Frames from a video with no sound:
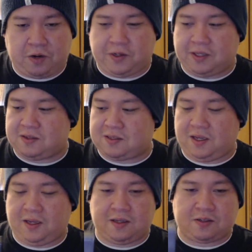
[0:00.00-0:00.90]
show. You get to
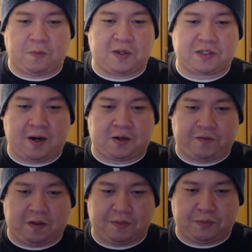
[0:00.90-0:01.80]
see so much
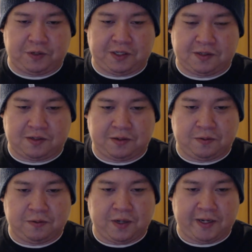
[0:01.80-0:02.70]
character development between these
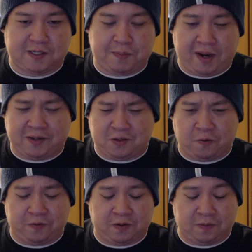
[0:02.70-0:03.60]
two, and it spans
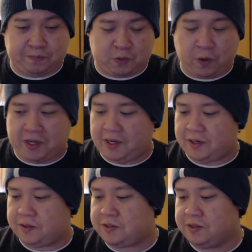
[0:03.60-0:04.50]
over
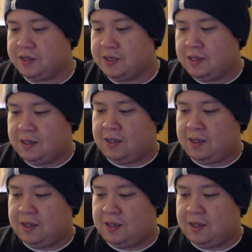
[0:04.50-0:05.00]
20 years.